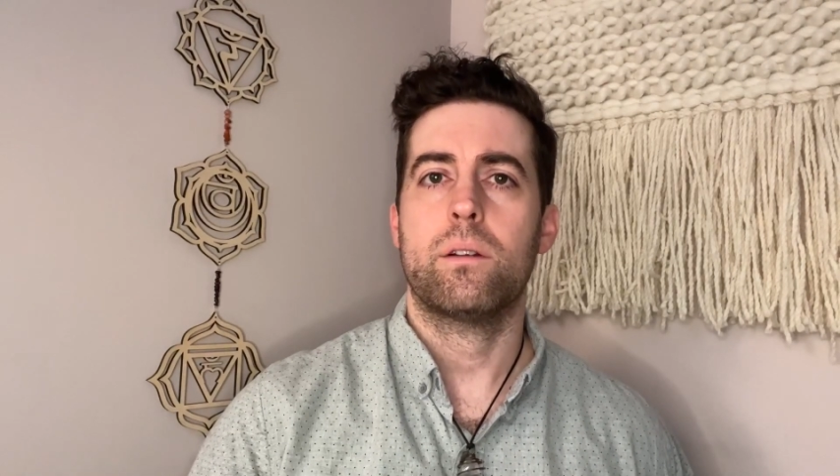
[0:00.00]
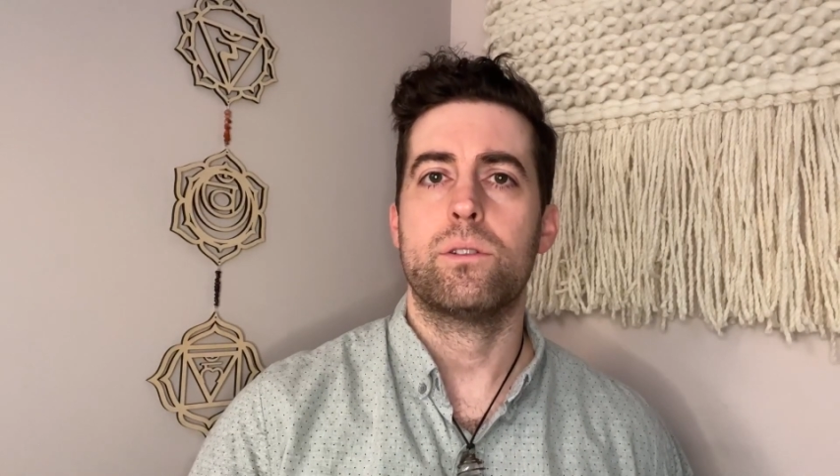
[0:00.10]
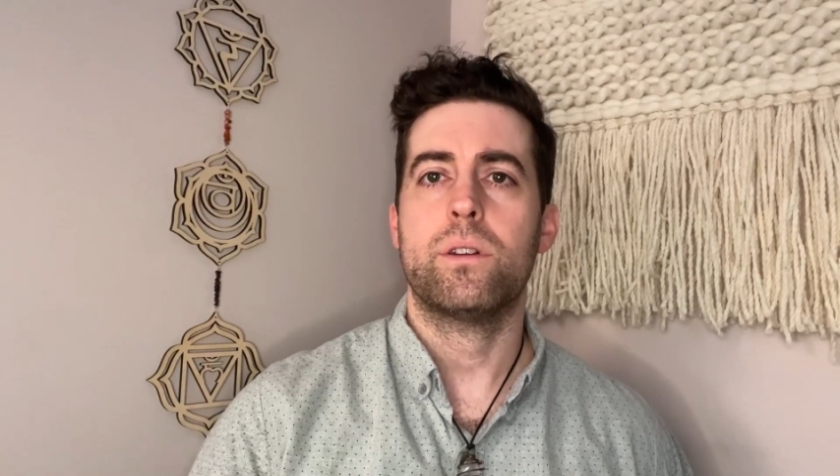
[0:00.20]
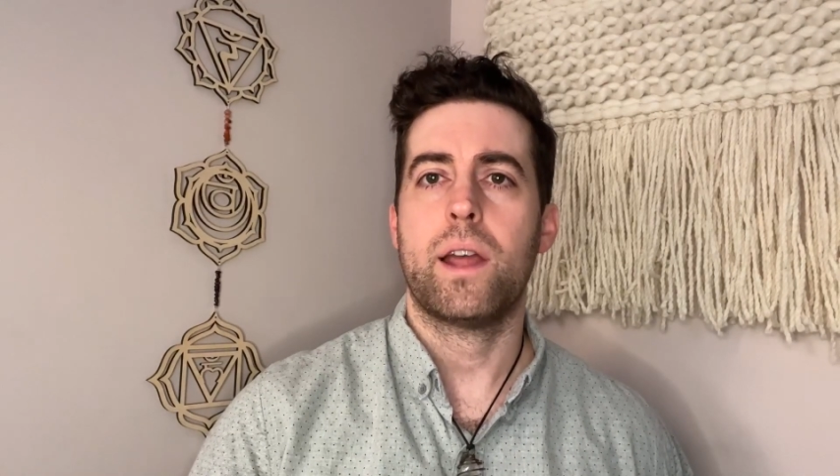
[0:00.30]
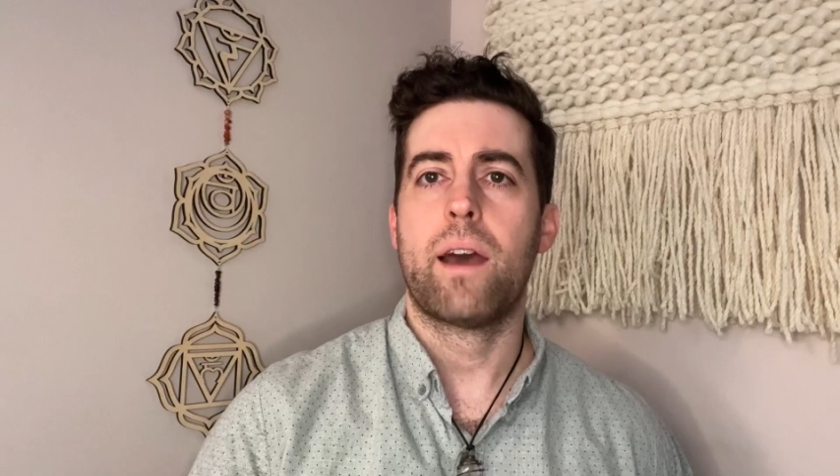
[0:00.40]

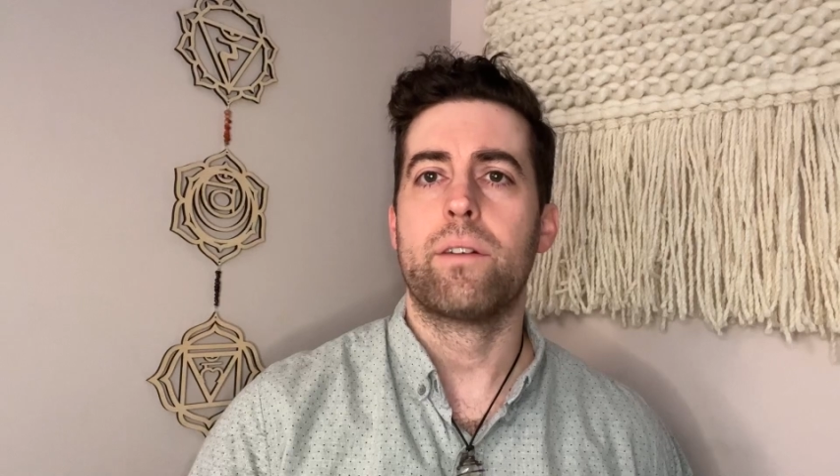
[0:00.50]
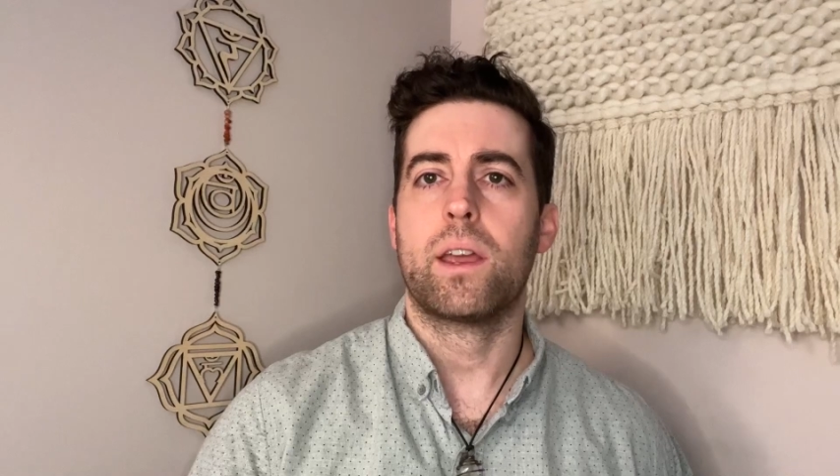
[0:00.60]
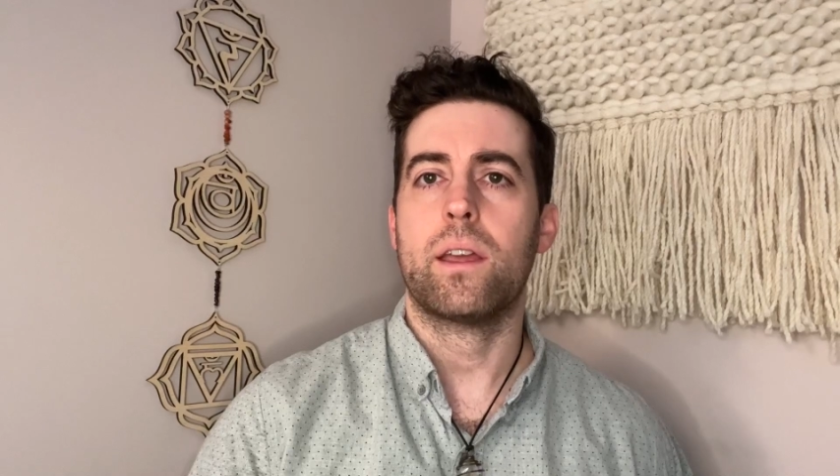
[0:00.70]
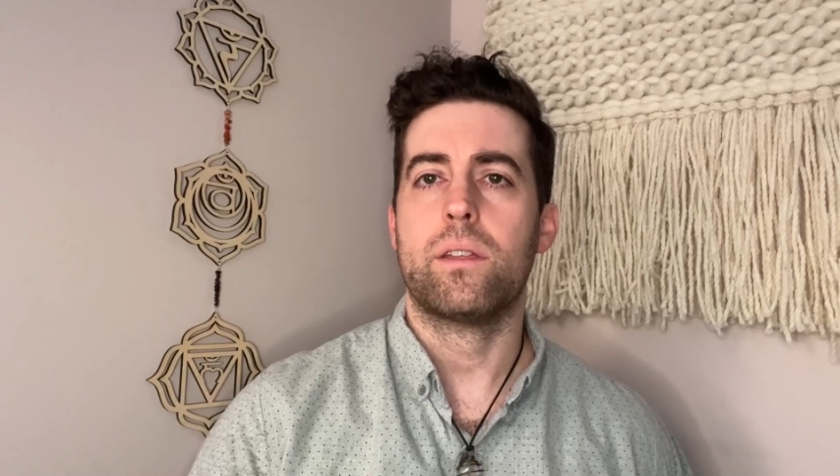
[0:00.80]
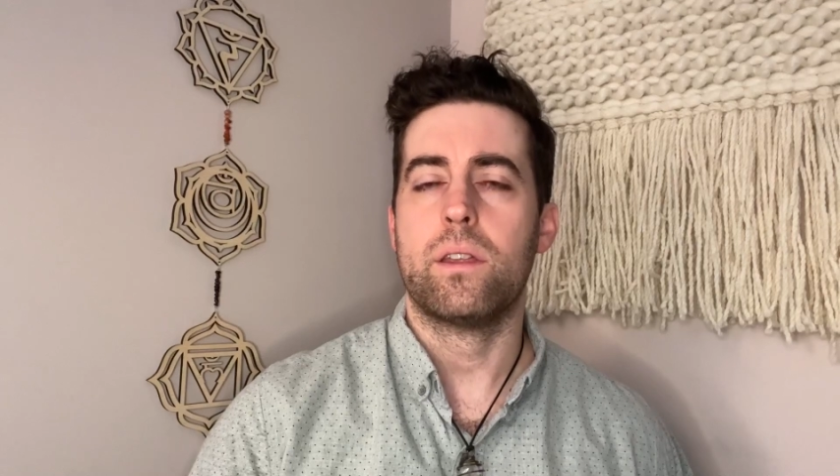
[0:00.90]
to
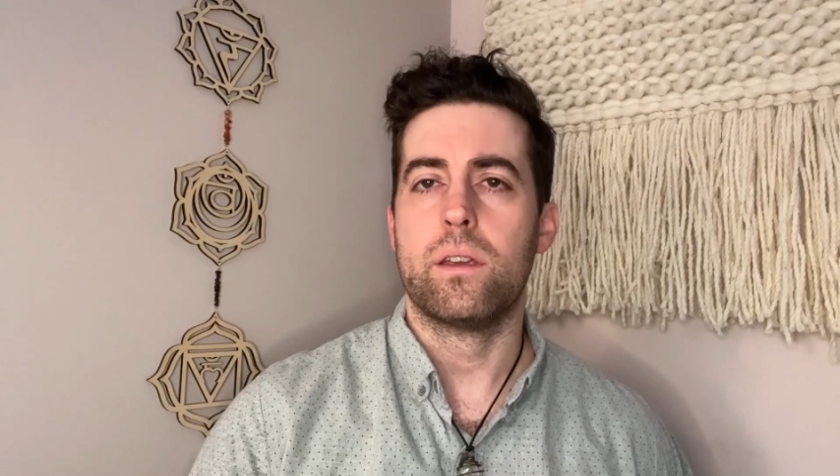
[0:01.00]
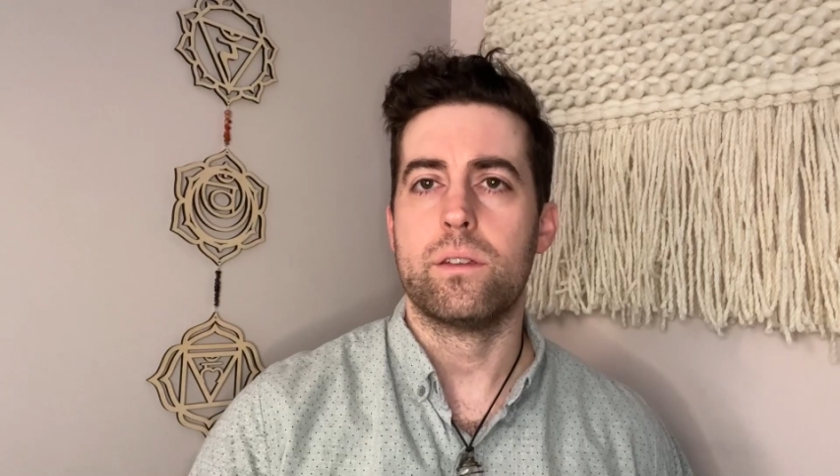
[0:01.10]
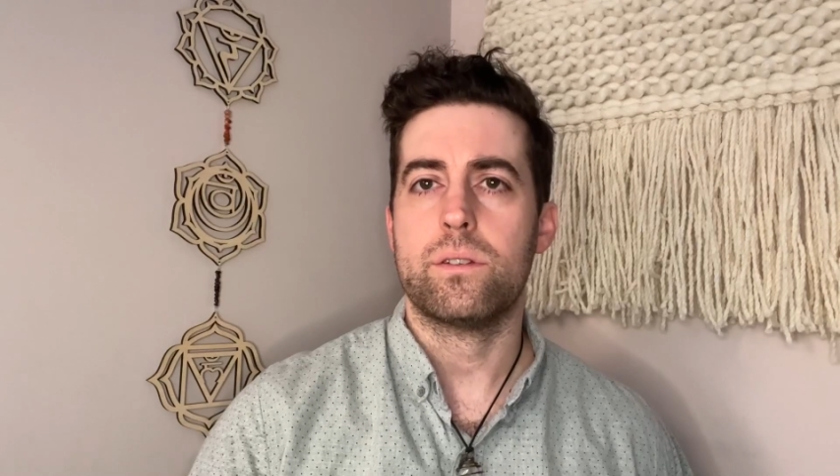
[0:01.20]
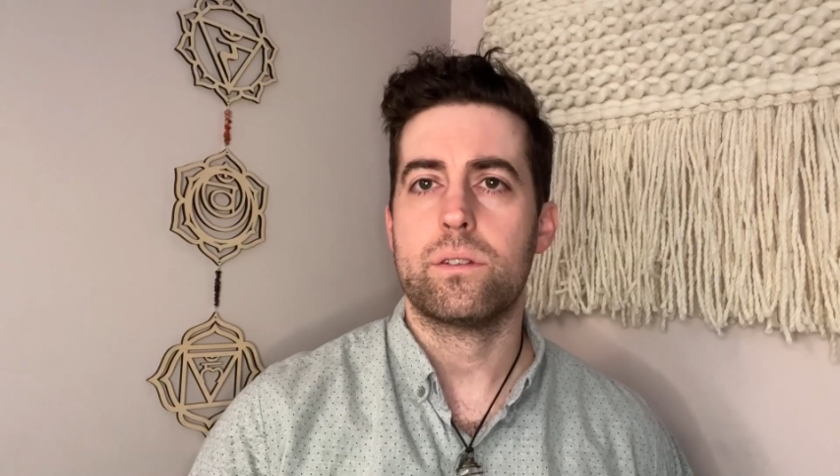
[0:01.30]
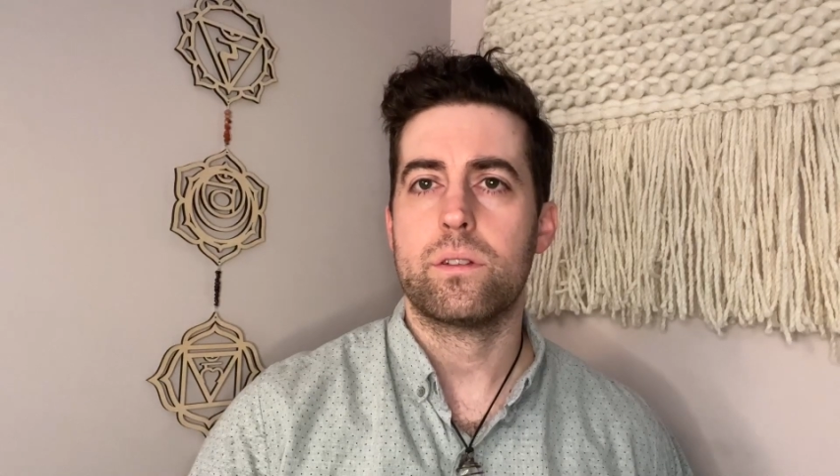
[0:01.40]
navigate
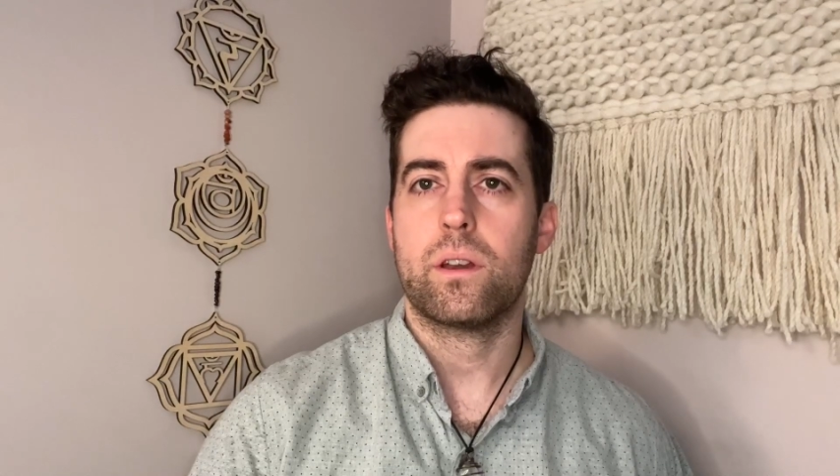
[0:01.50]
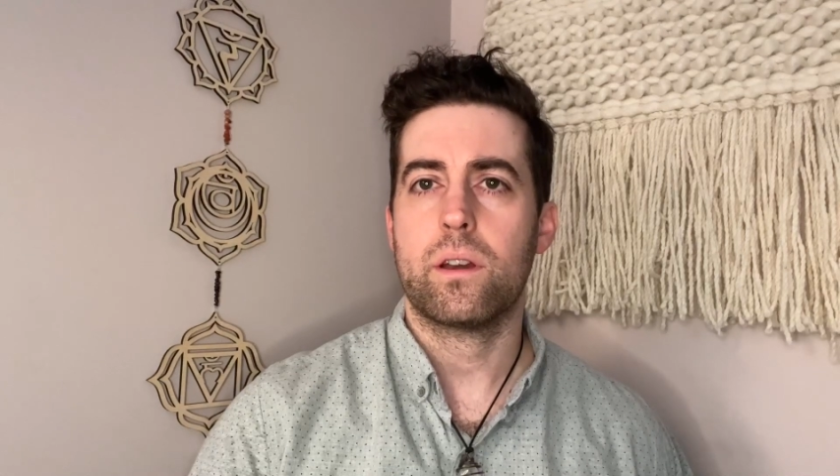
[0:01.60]
these